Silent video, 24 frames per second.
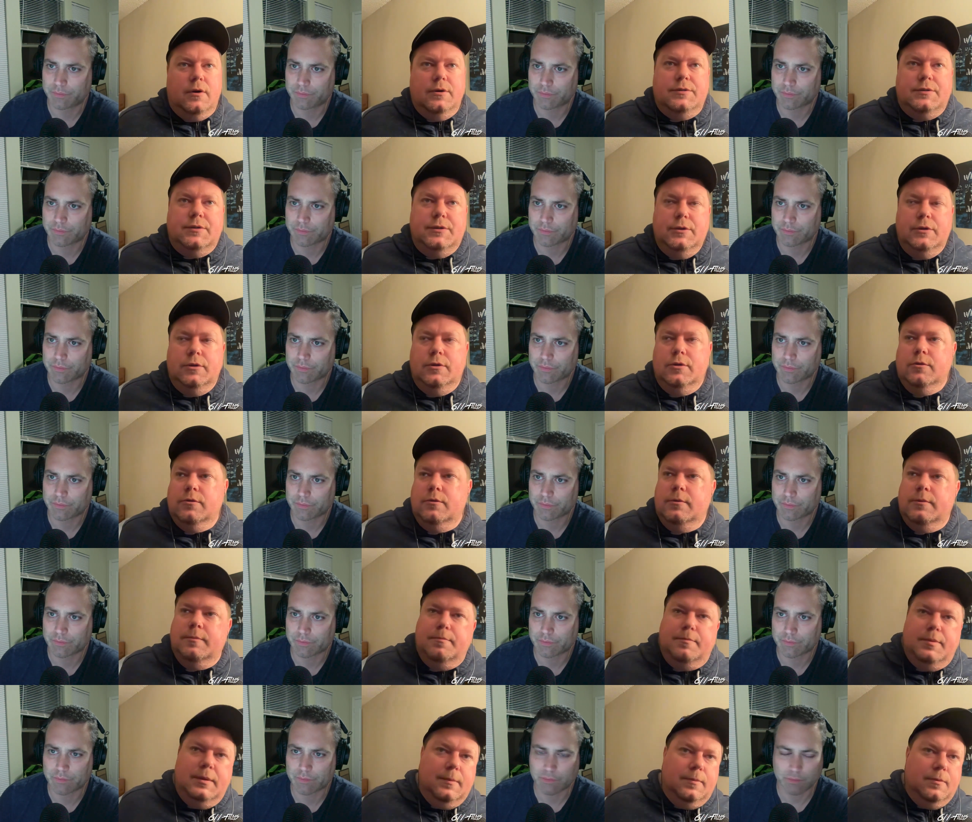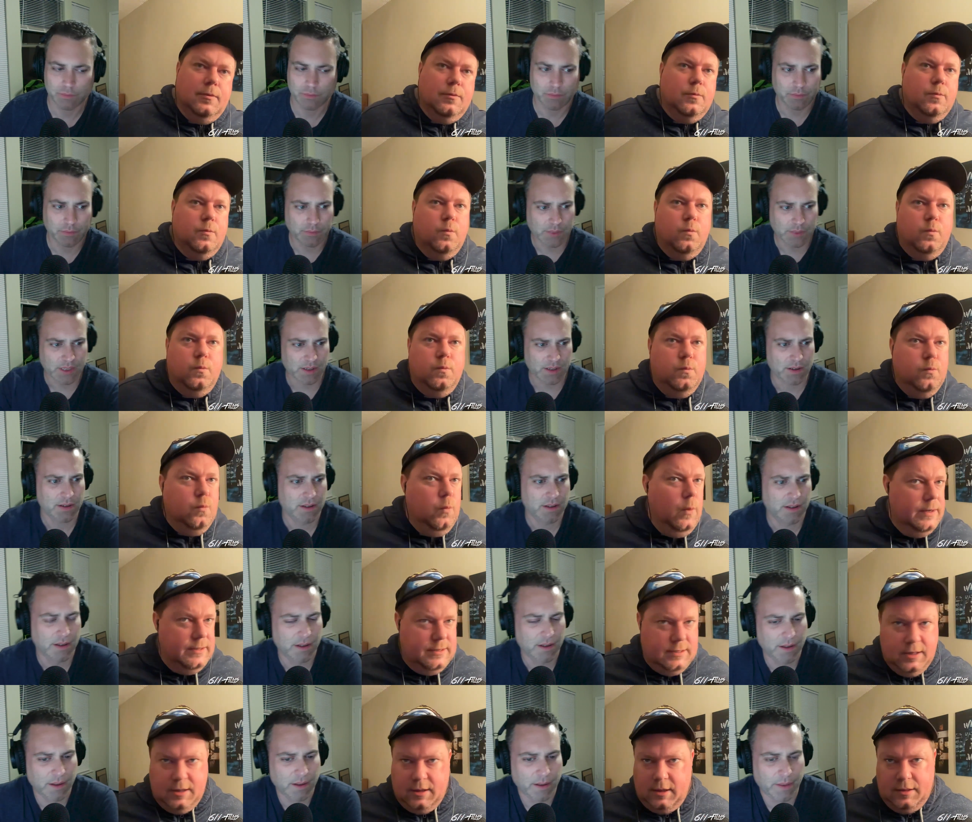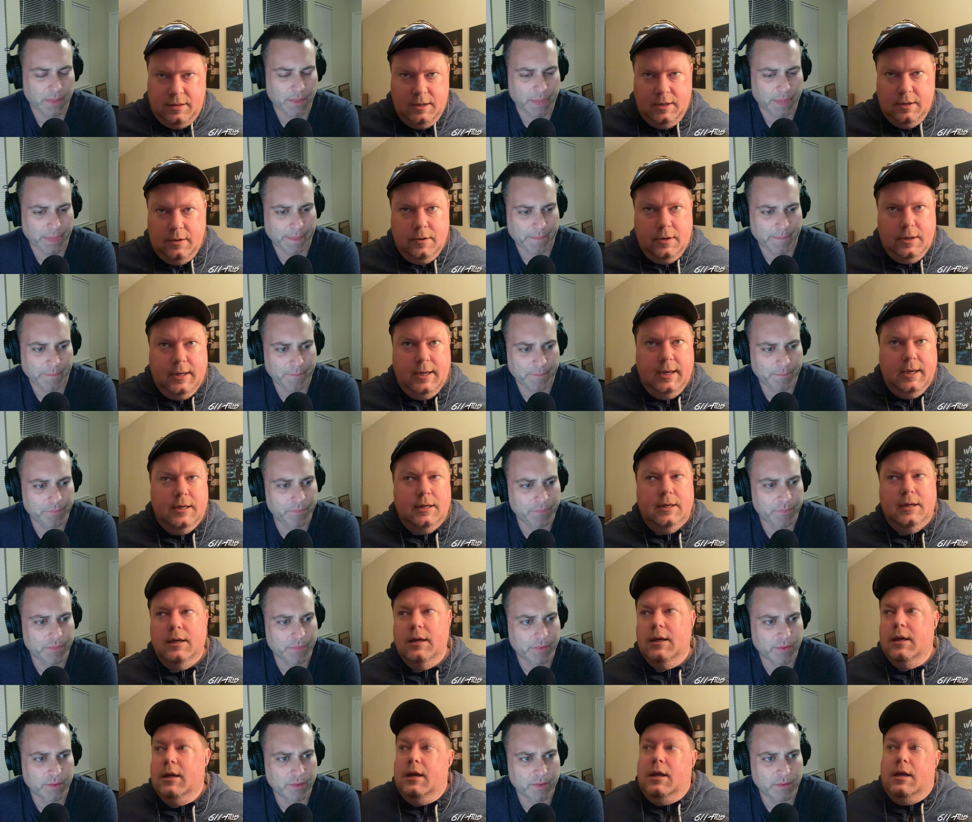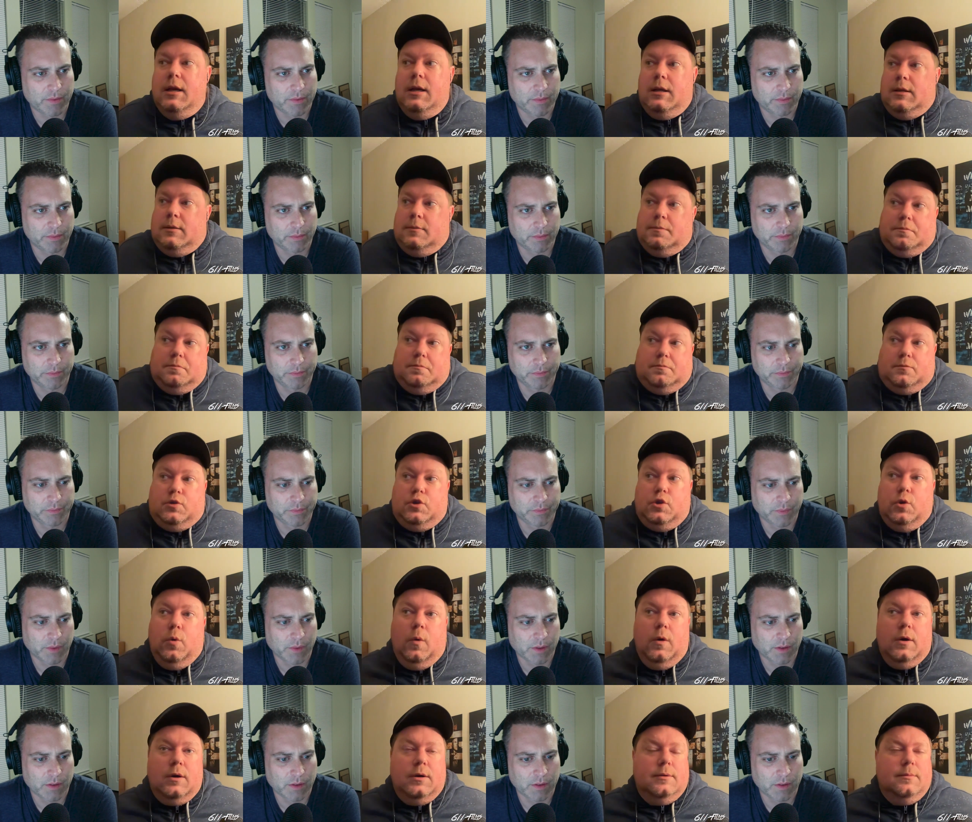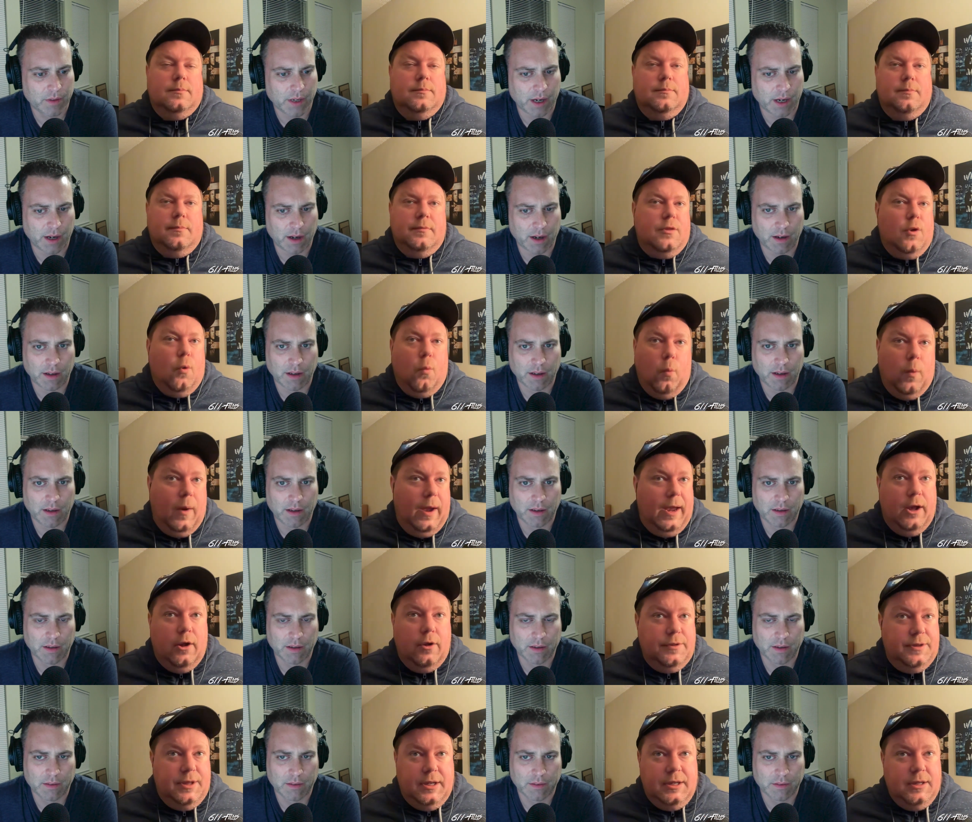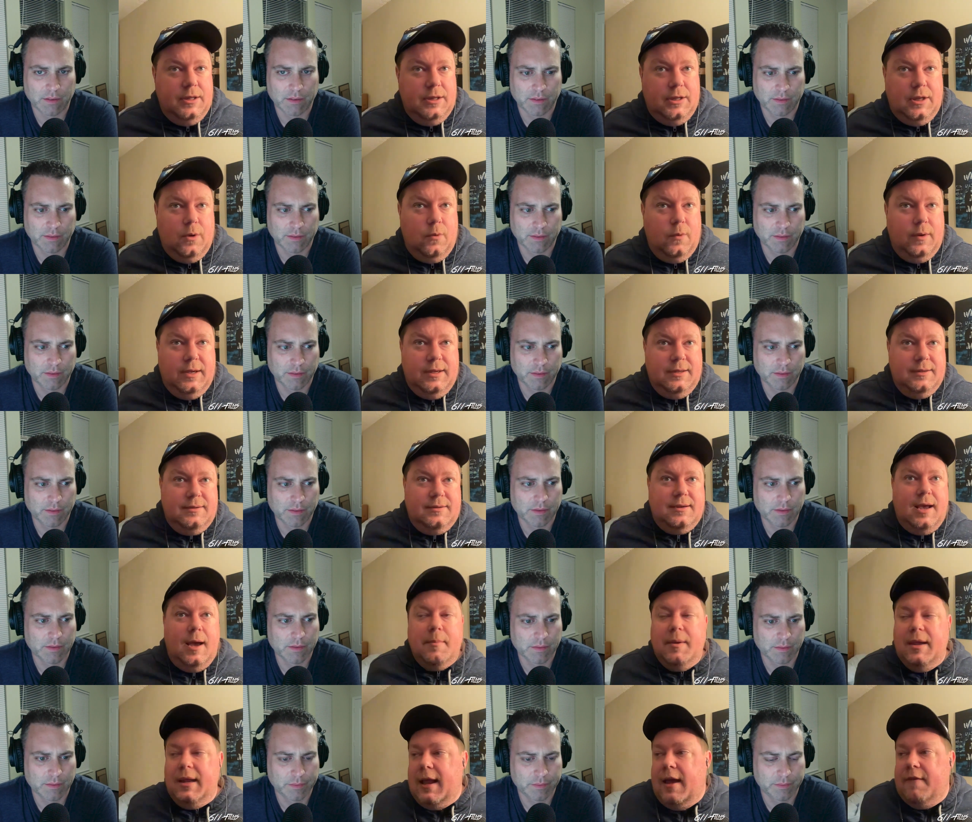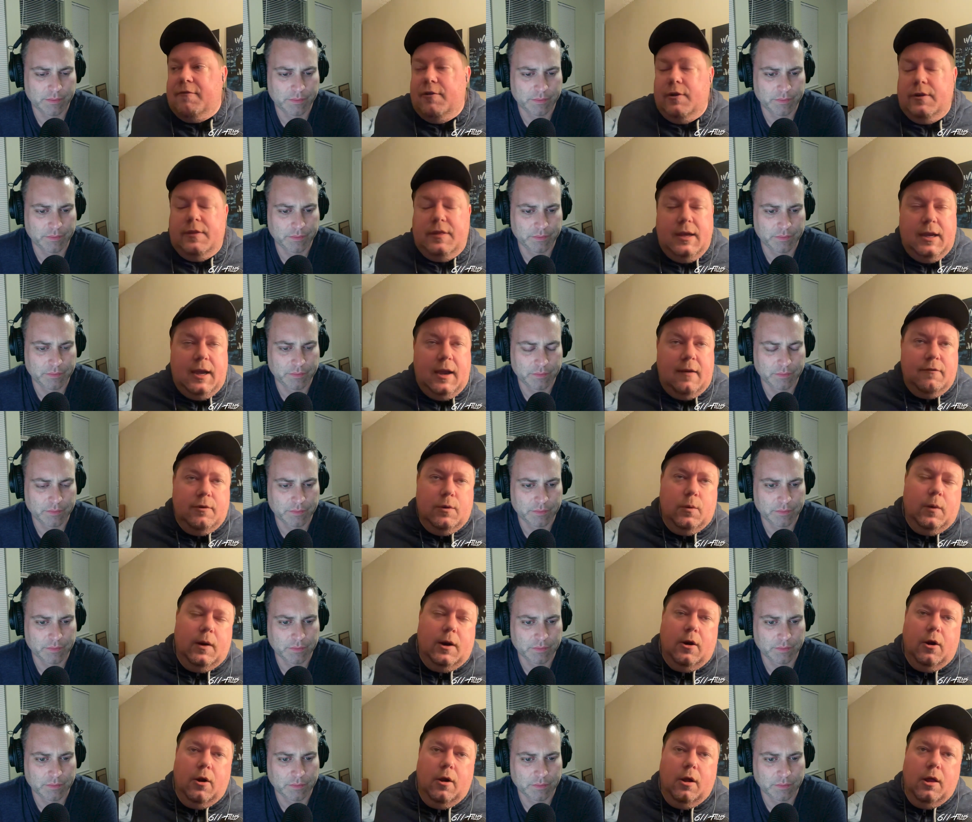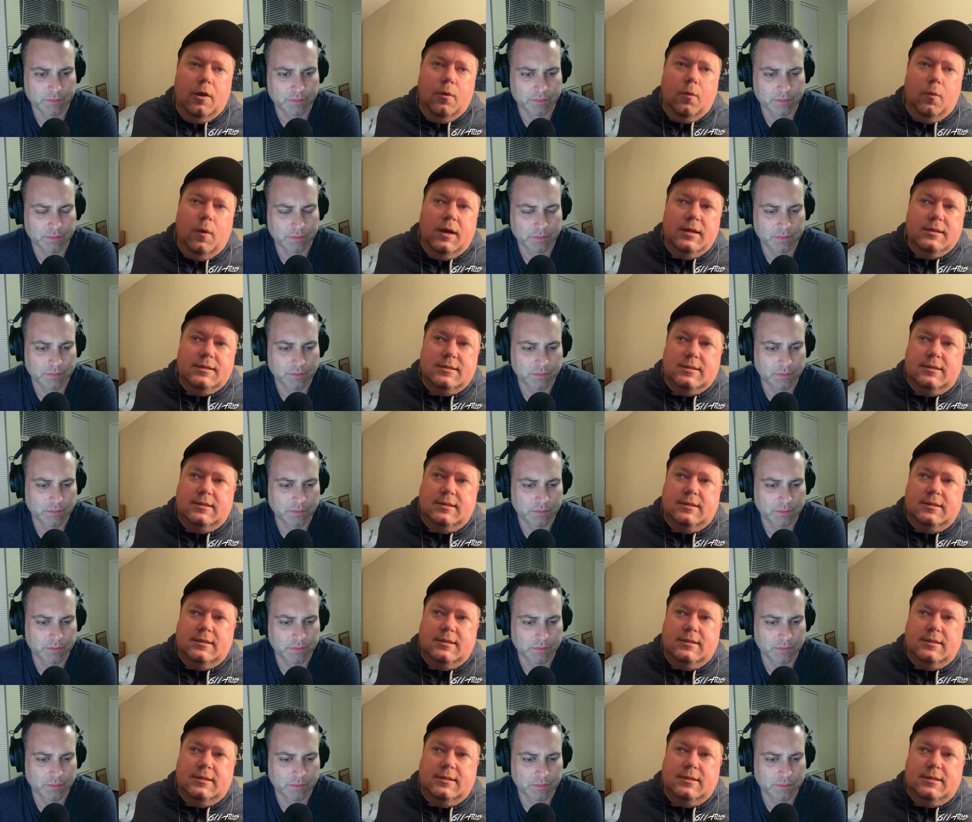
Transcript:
Speaker 1: two, and people went to the theater again. Sure. Yeah. The whale didn't do it. I mean, everything everywhere all at once